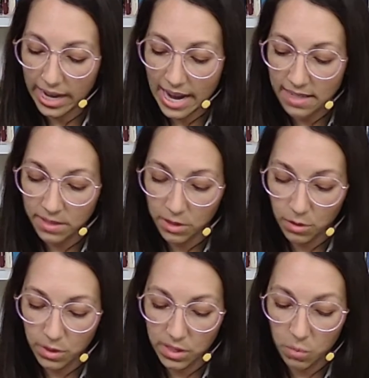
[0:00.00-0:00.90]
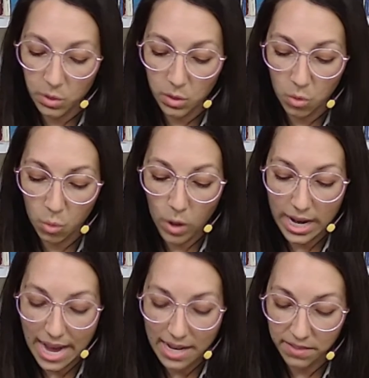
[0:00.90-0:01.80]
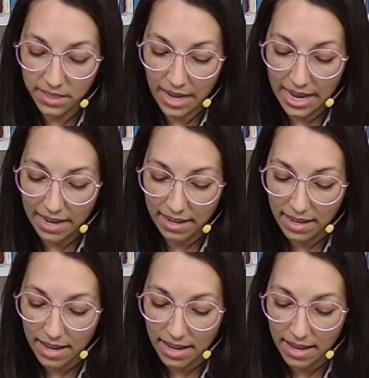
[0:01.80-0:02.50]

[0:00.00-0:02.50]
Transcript: as soon as it was quite out of sight.